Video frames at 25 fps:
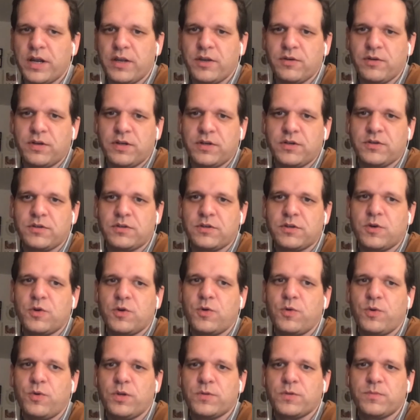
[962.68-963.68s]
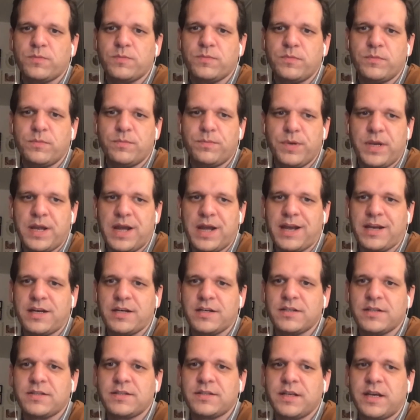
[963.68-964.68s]
You need to show who is behind
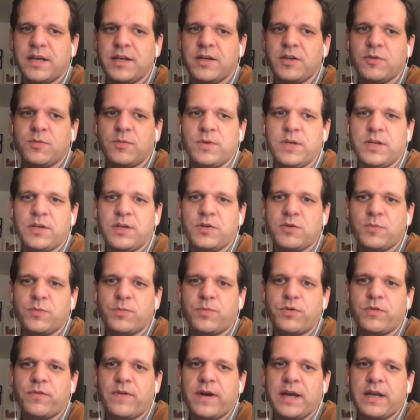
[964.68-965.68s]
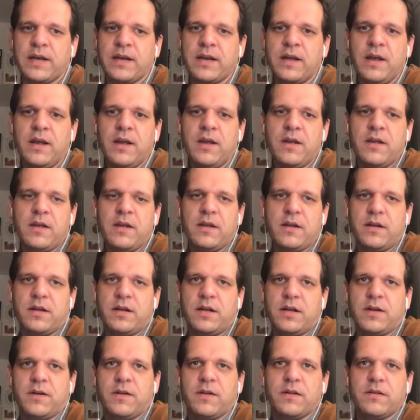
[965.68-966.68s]
this site. You need to provide
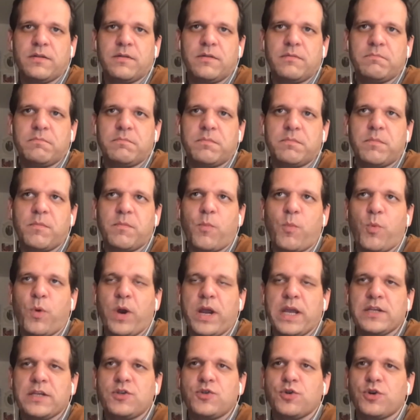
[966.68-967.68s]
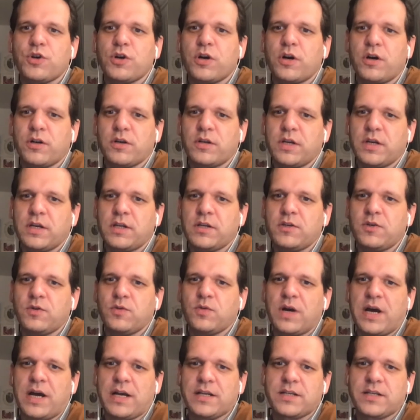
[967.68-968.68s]
ways to contact
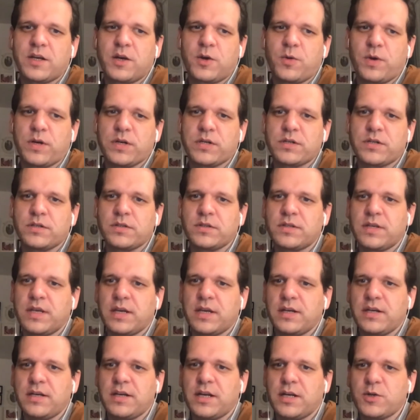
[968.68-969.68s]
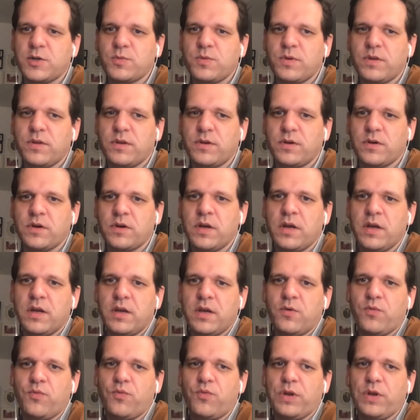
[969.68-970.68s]
you, ask questions, get in touch with you,
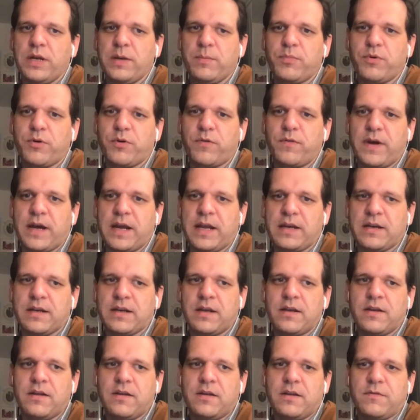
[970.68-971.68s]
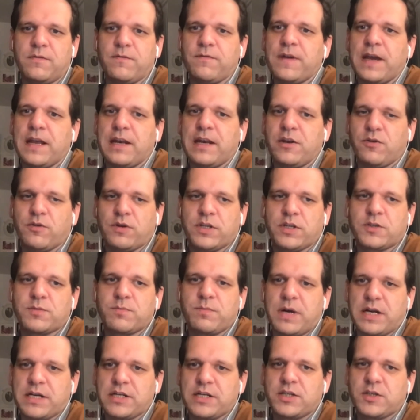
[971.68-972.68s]
really provide value as
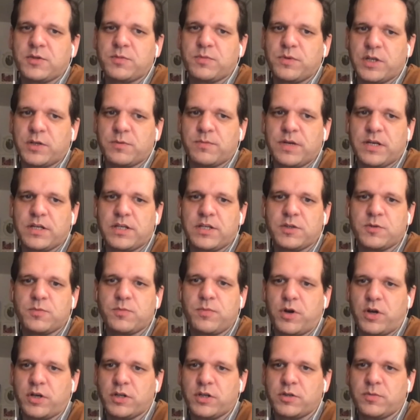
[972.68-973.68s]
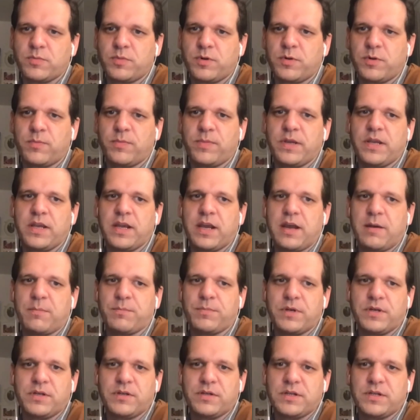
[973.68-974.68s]
much as possible, be up
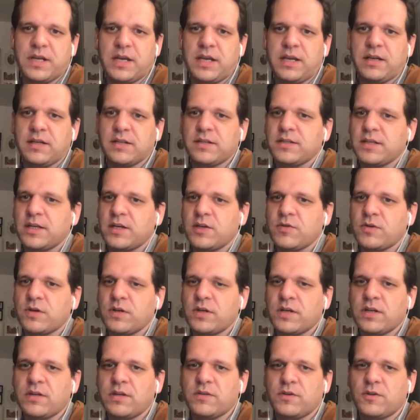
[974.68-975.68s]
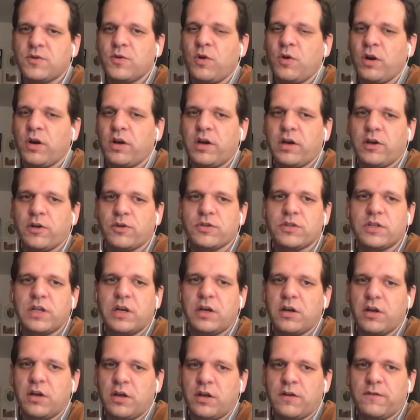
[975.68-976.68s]
to date, etc. Google closed a
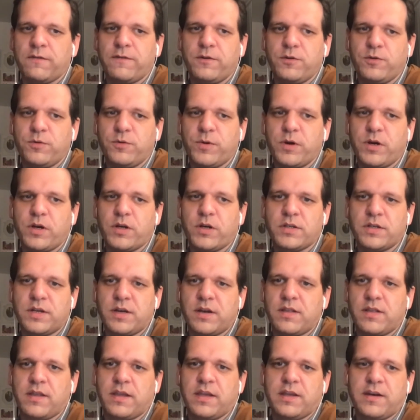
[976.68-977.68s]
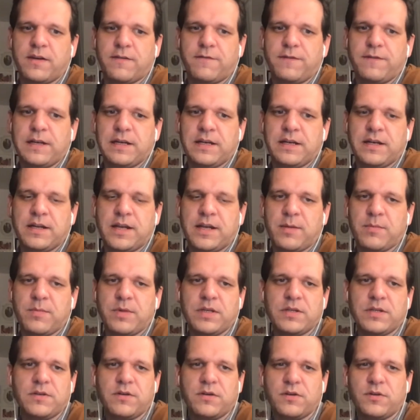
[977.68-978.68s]
lot of loopholes, and I think the affiliate game
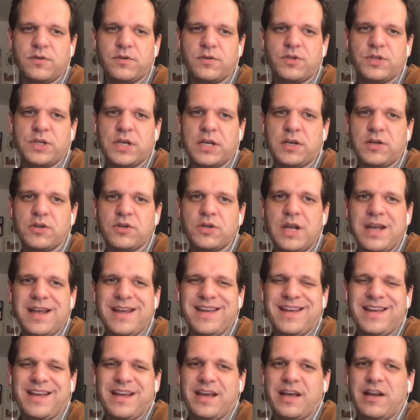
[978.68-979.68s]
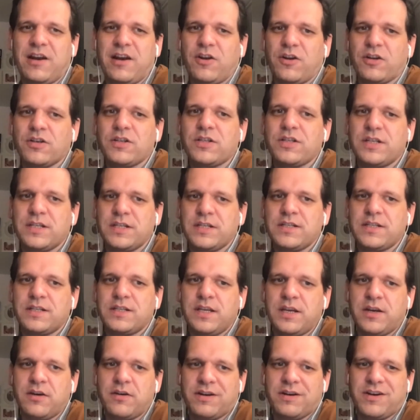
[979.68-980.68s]
is going to change a lot this
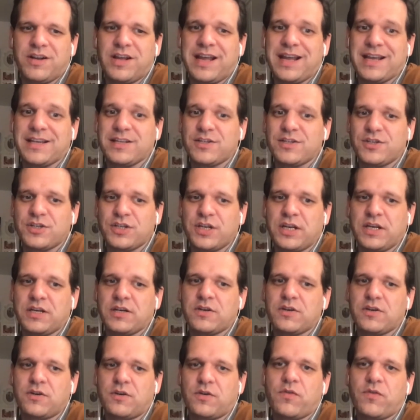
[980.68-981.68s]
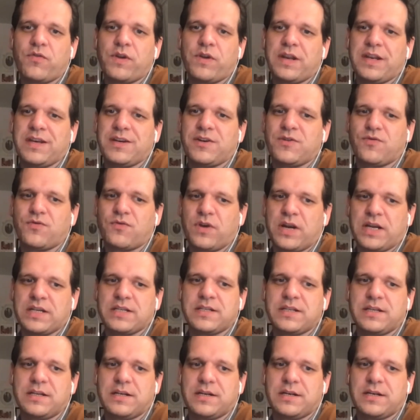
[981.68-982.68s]
year and has changed already
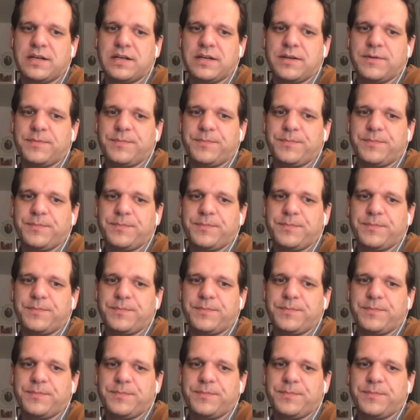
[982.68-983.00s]
drastically.